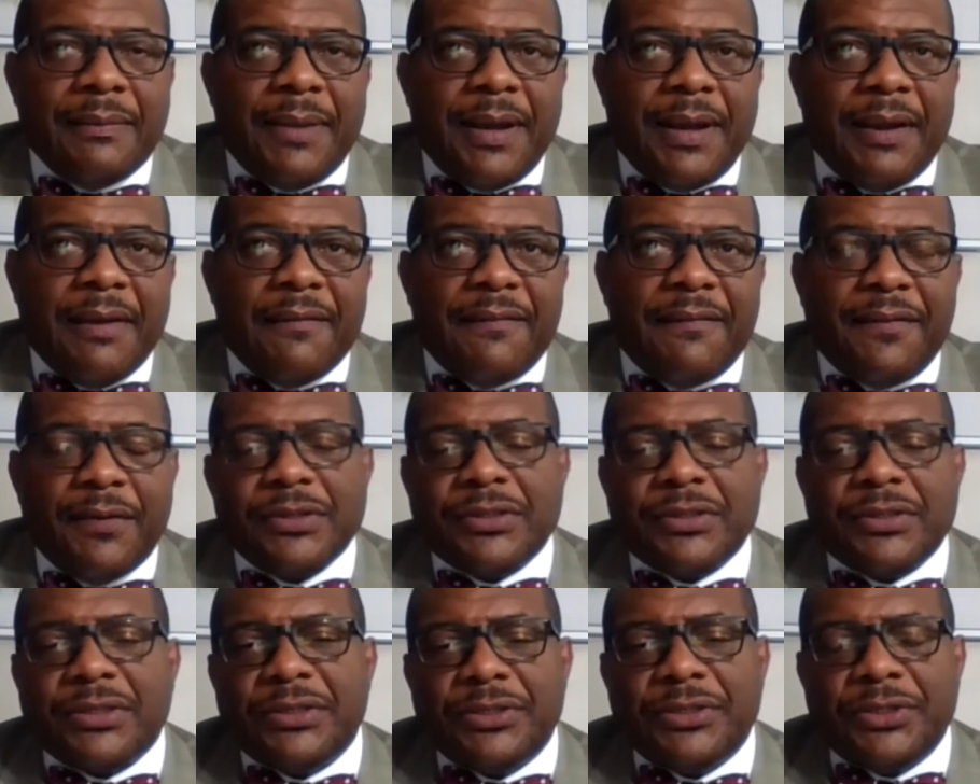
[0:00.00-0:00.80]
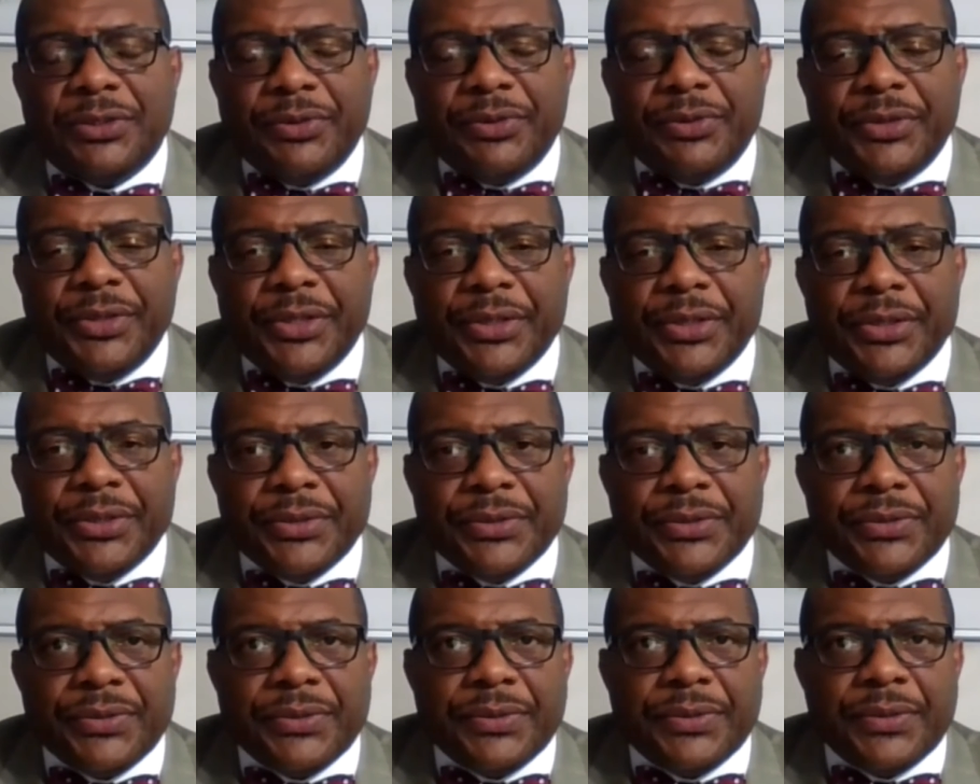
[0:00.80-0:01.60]
my first 2
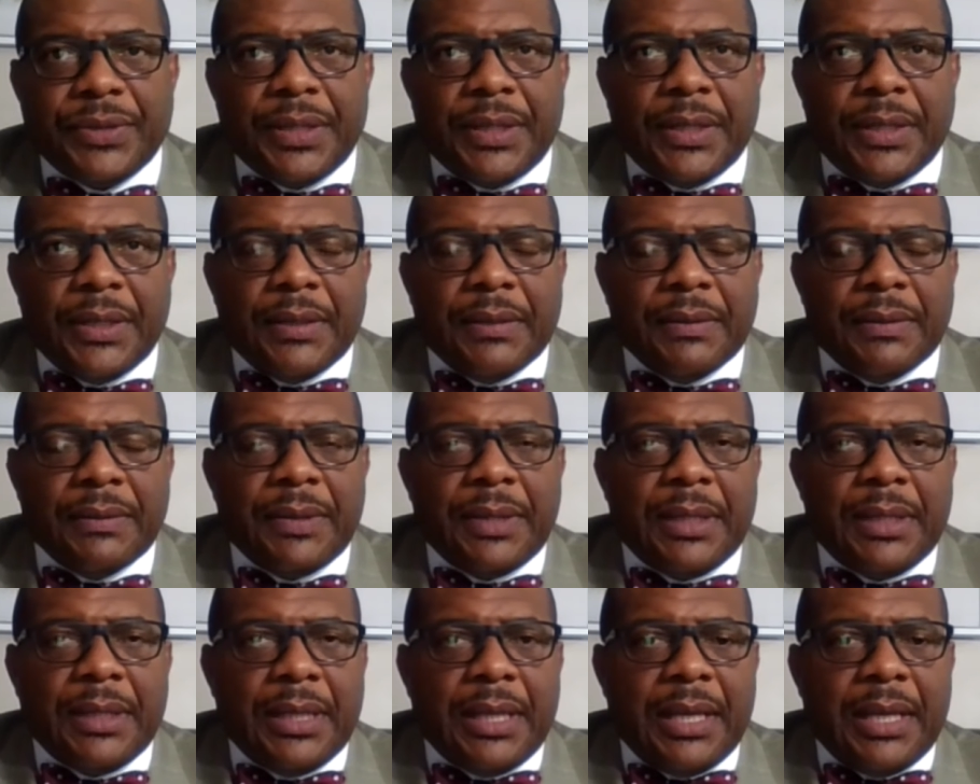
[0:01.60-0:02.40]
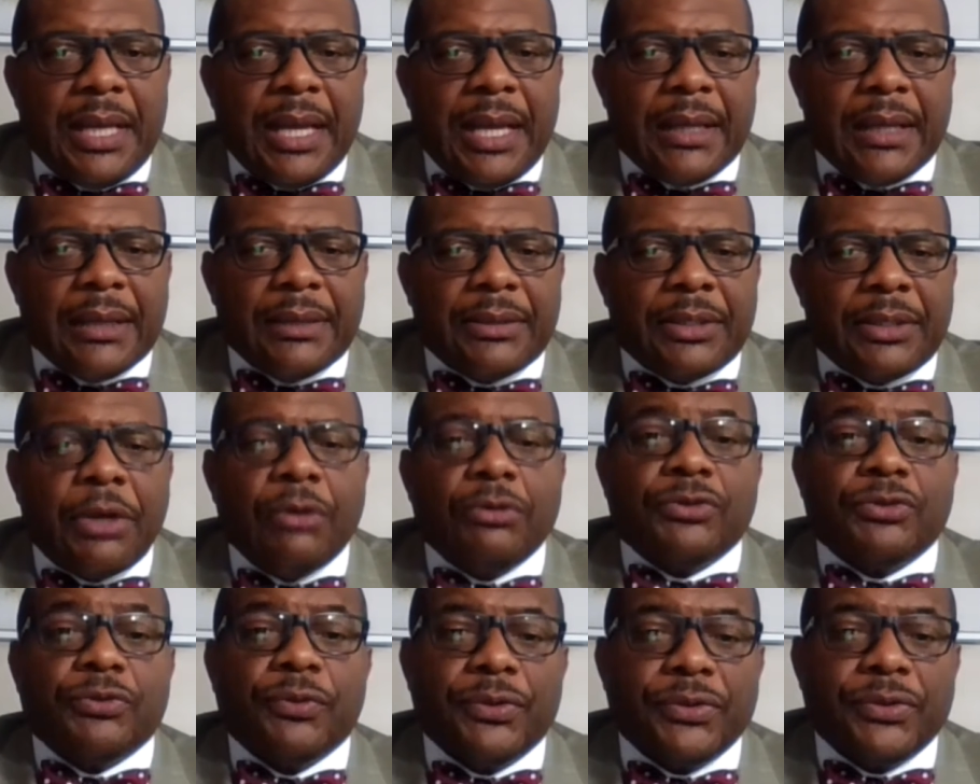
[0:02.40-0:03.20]
years had
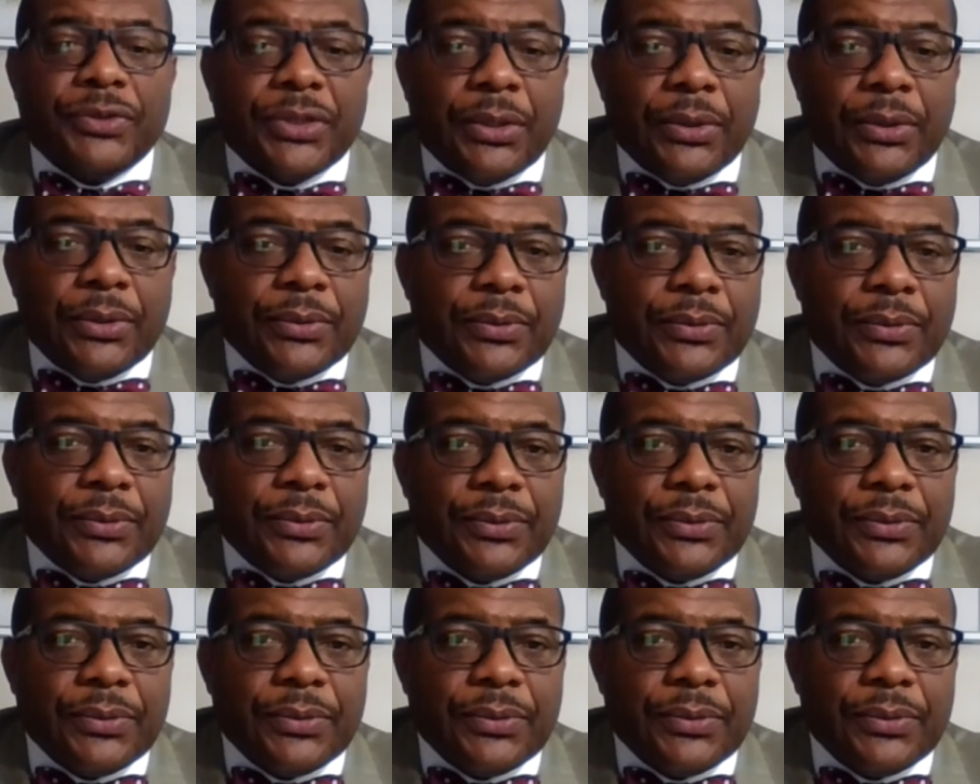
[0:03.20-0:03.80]
Coach Russo,